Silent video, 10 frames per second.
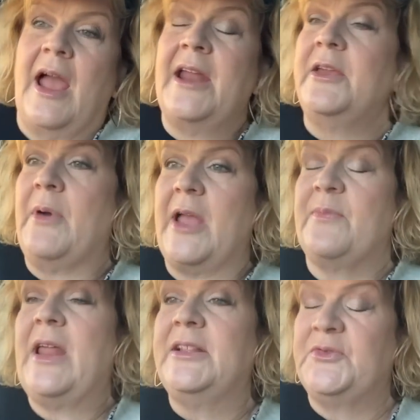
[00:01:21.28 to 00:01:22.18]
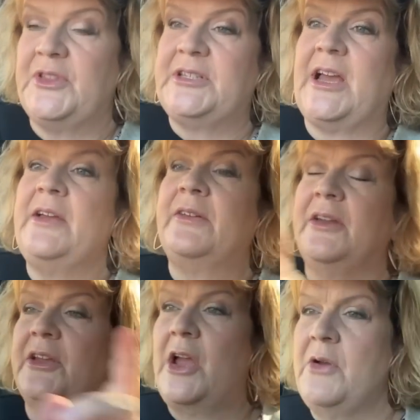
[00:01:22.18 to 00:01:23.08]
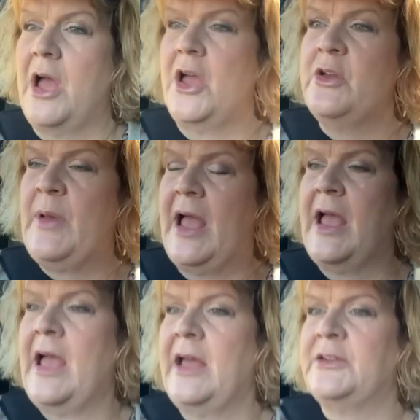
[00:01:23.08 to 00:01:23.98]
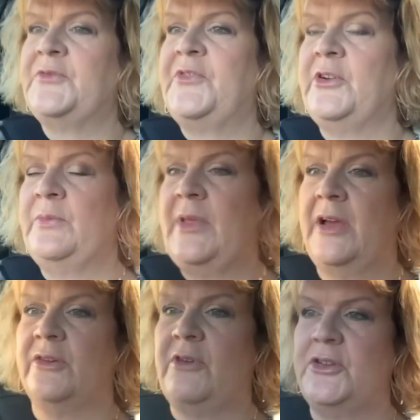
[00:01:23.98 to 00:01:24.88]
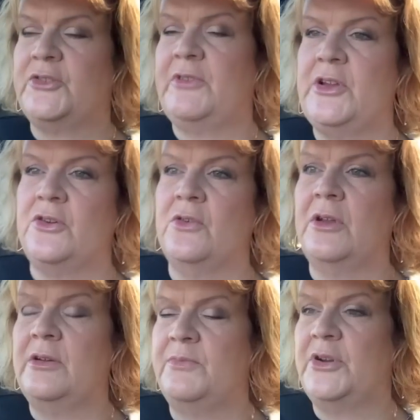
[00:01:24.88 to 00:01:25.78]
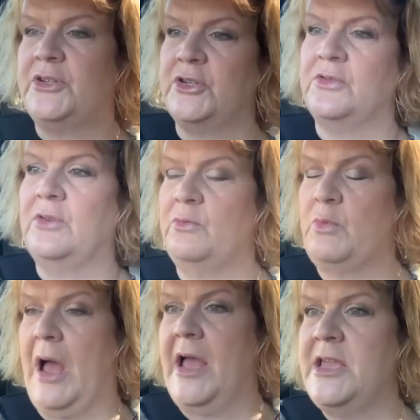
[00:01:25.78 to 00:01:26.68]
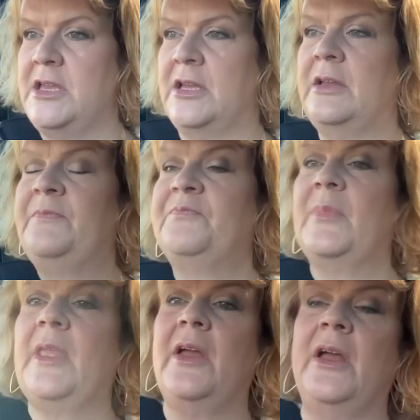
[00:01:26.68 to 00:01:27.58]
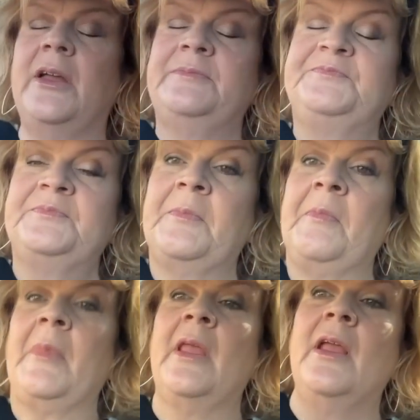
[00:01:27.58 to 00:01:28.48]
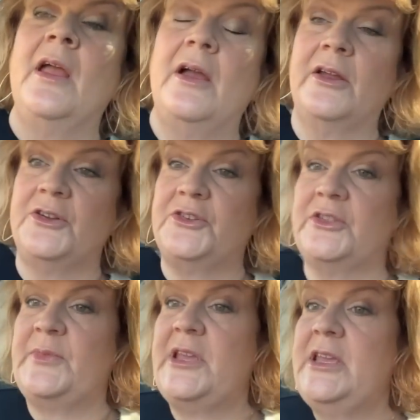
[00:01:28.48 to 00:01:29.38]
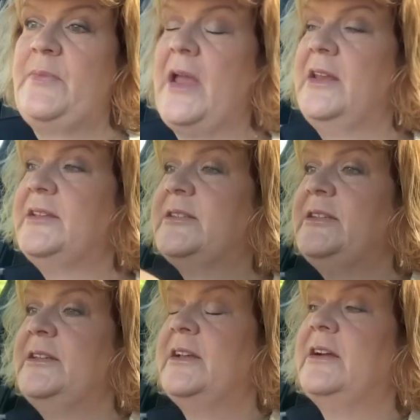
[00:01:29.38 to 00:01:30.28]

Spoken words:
Anyway, plans for the day. I'm going to go home and film that grocery haul and put it all away. I'm going to do some eBay listing.